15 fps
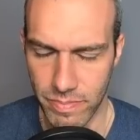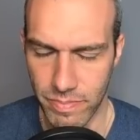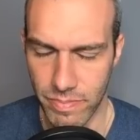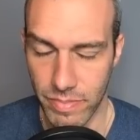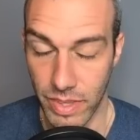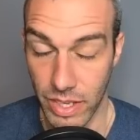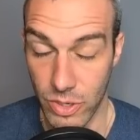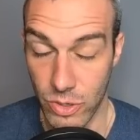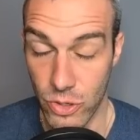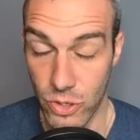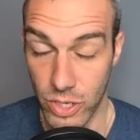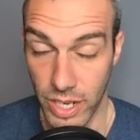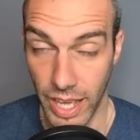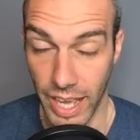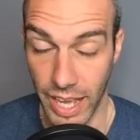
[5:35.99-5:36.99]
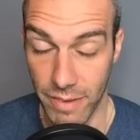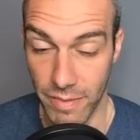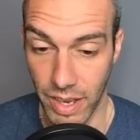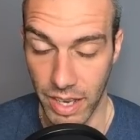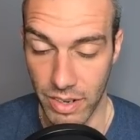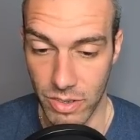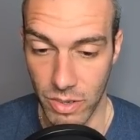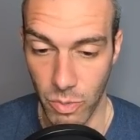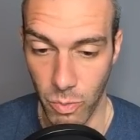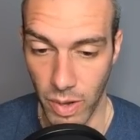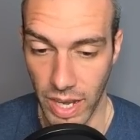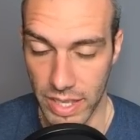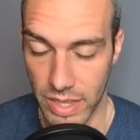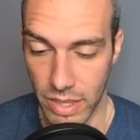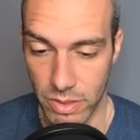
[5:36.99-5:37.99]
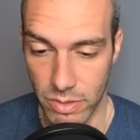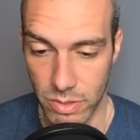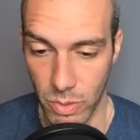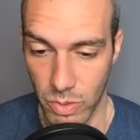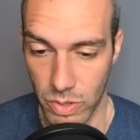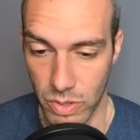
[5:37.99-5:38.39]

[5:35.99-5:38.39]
They should have. I don't know why they threw with